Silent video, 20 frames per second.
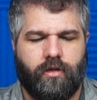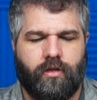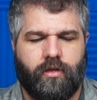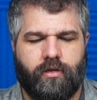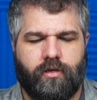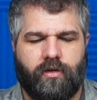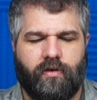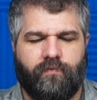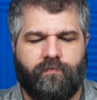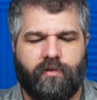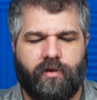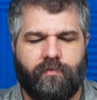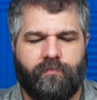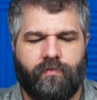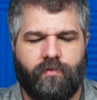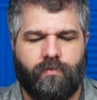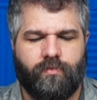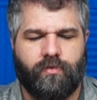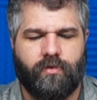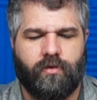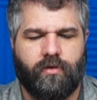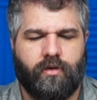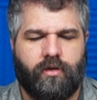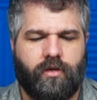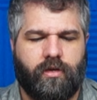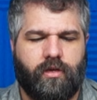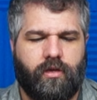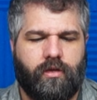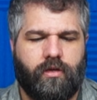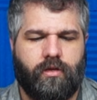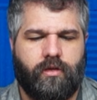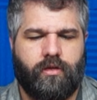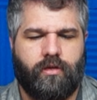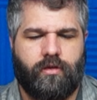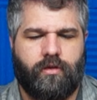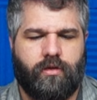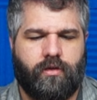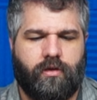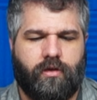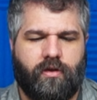Let's see if my phone
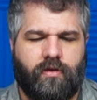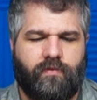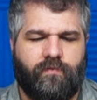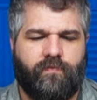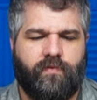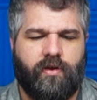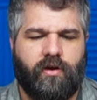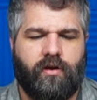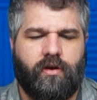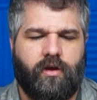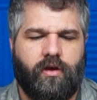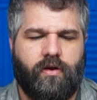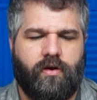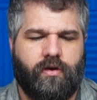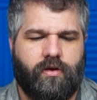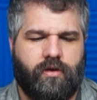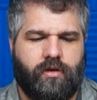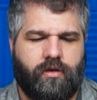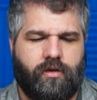can fit in here.